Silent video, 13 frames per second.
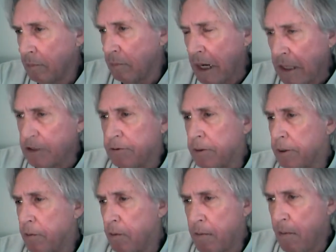that's
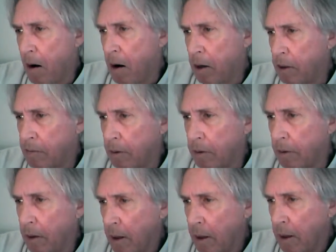really
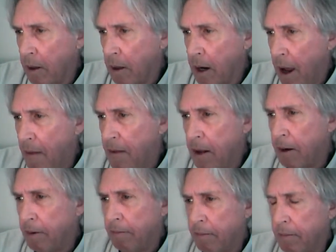remarkable. And
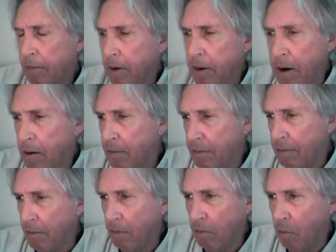then,
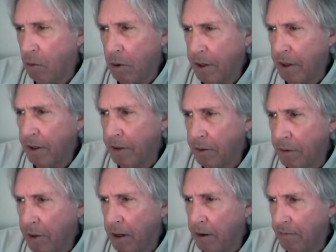what are you
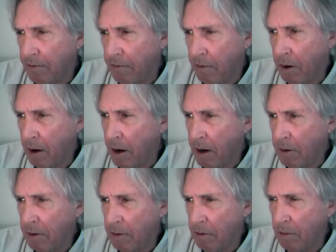doing it for?
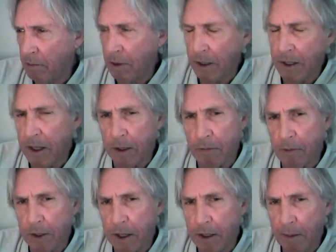And
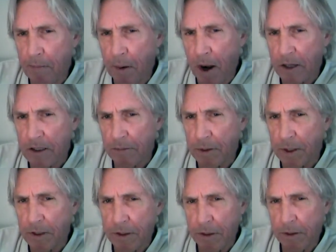what can they
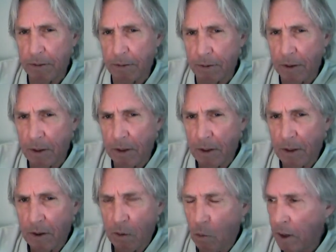possibly do?
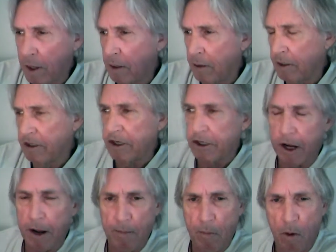
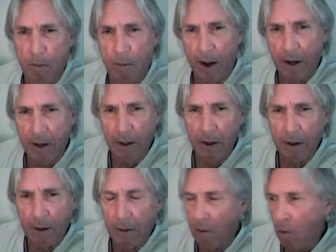Just get more money?
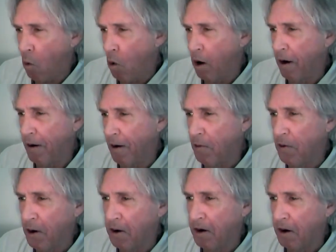Or are
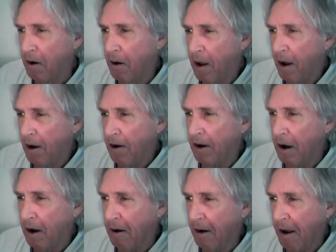they going to
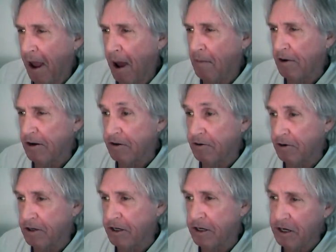have a
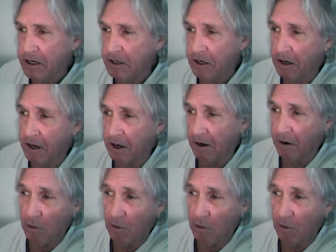strategic